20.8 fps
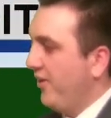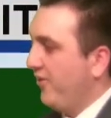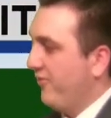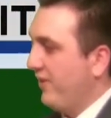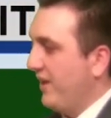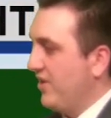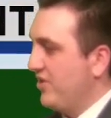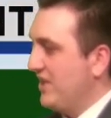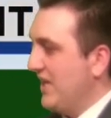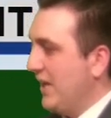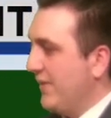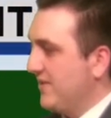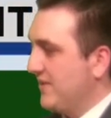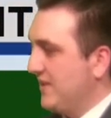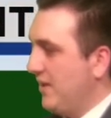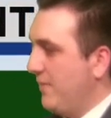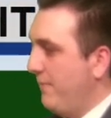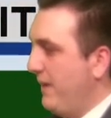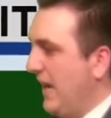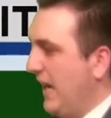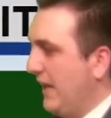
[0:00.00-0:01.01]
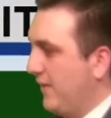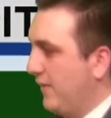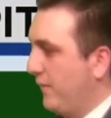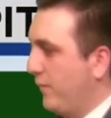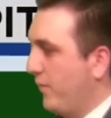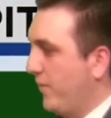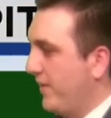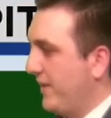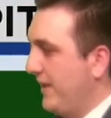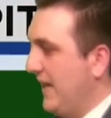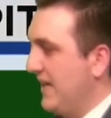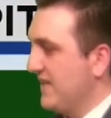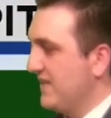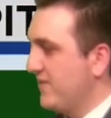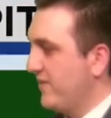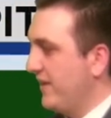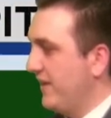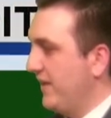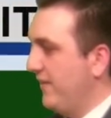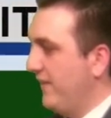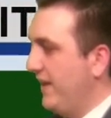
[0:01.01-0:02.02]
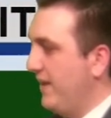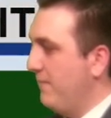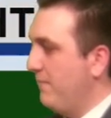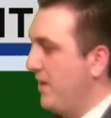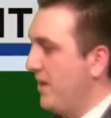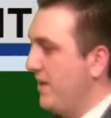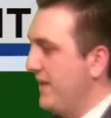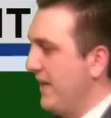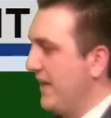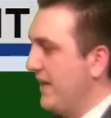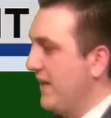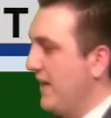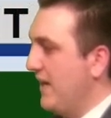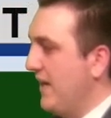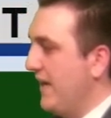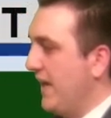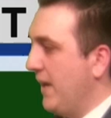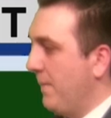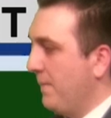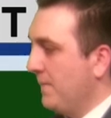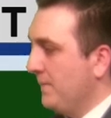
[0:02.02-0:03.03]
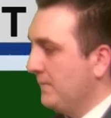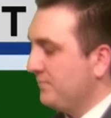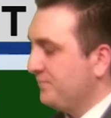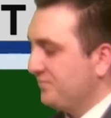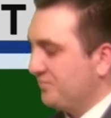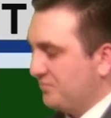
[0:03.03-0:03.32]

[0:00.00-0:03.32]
Rain showers come back to the forecast starting late Monday night.